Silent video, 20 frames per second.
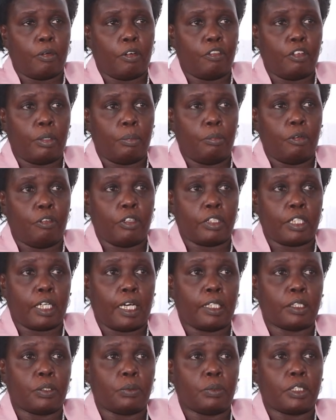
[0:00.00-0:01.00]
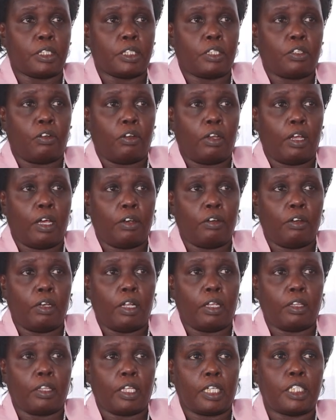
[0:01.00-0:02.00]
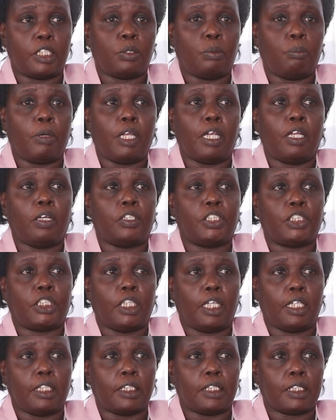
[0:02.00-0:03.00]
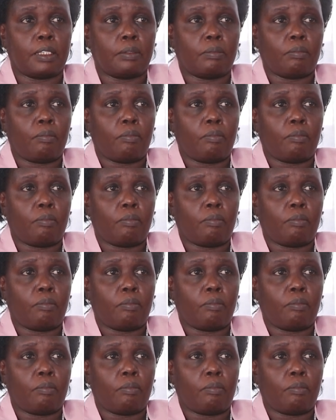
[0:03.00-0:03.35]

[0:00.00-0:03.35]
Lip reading: profit before tax was 332 million shillings.